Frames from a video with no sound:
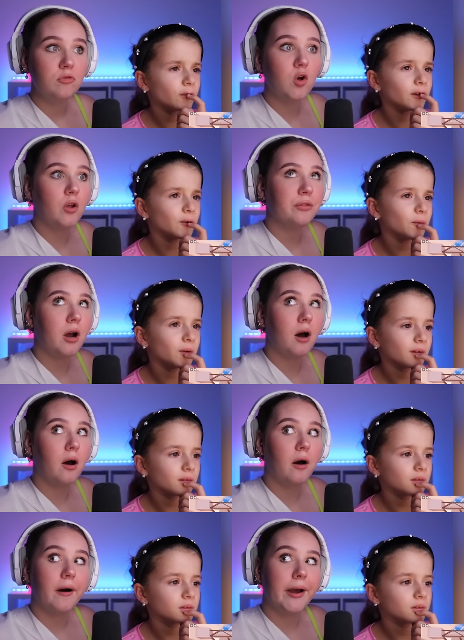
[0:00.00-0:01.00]
Speaker 1: Not that
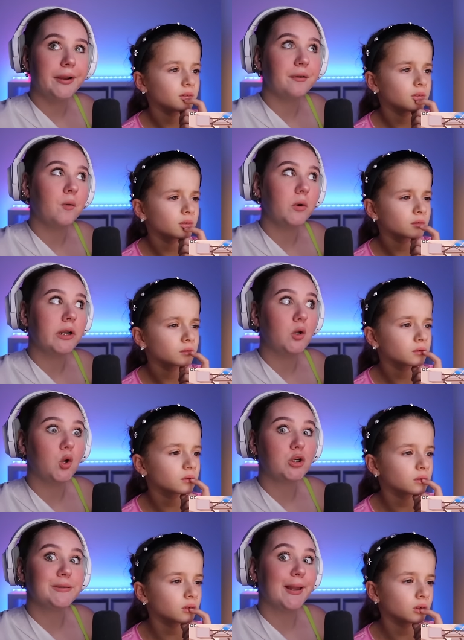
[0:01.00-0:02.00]
I know what it looks